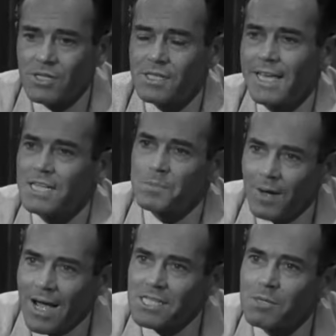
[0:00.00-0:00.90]
saying it's
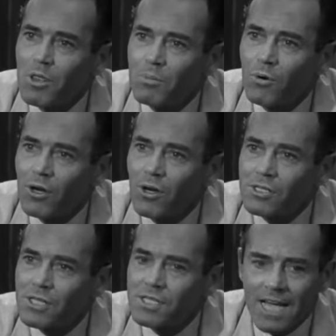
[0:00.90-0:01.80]
possible the boy lost
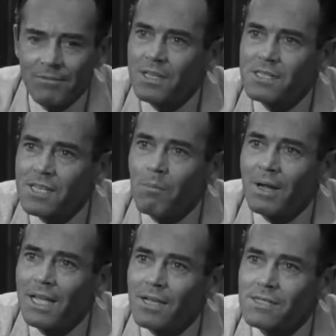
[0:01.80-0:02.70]
his knife and that
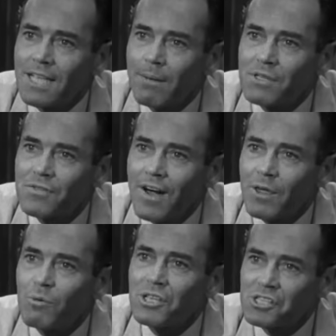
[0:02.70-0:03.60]
somebody else stabbed his father
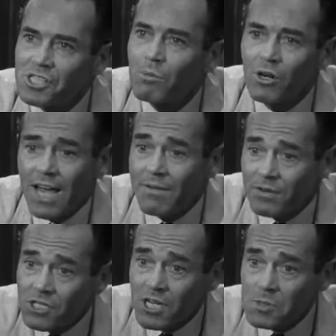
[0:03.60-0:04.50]
with a similar knife. It's
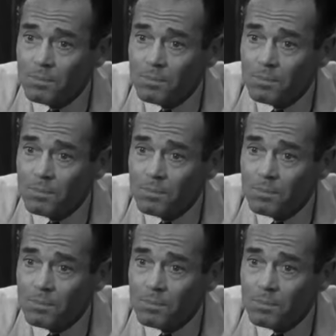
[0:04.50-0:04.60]
just